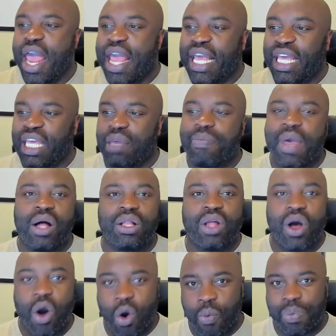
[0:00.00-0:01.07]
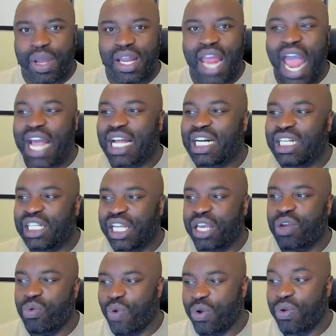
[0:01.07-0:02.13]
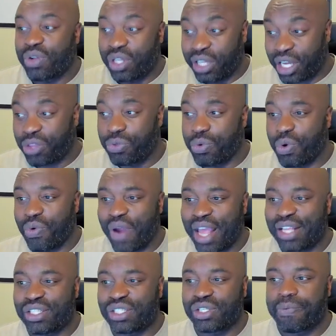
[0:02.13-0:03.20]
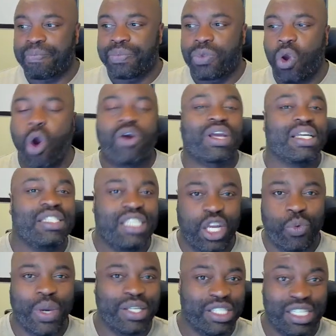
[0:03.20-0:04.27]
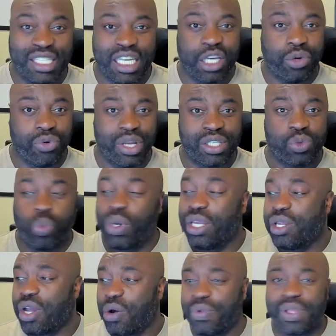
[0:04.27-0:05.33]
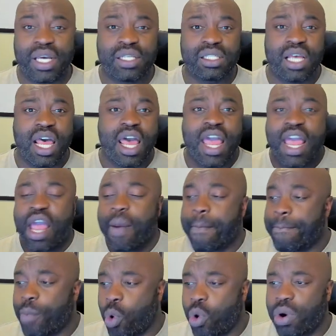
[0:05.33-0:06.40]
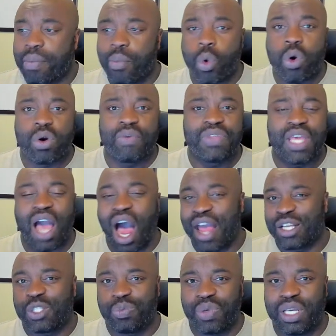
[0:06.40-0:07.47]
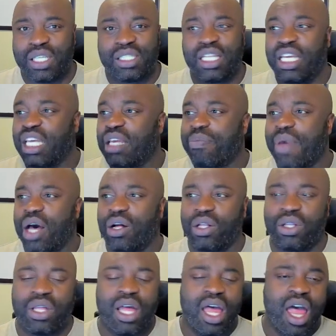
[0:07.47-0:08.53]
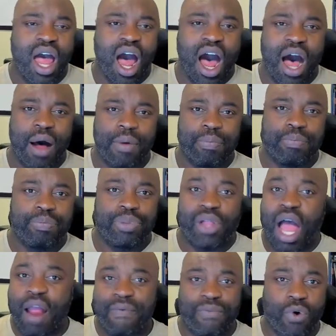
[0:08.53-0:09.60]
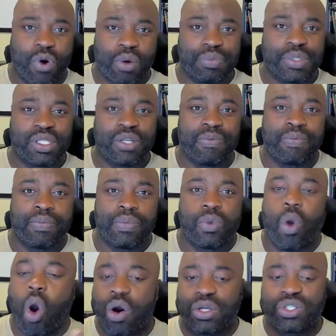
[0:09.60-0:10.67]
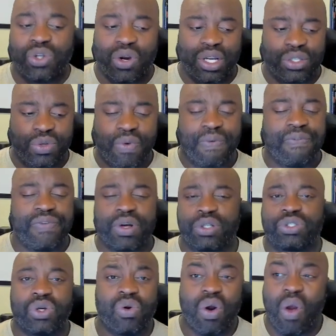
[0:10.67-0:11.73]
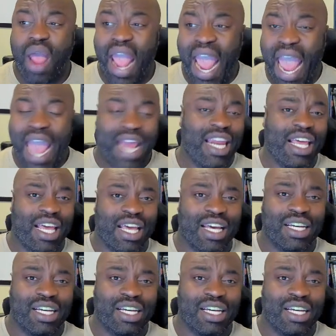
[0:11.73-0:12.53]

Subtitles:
email open and click-through rates are continuing to decrease. We know this. More and more of the ISPs, the email platforms, are starting to filter any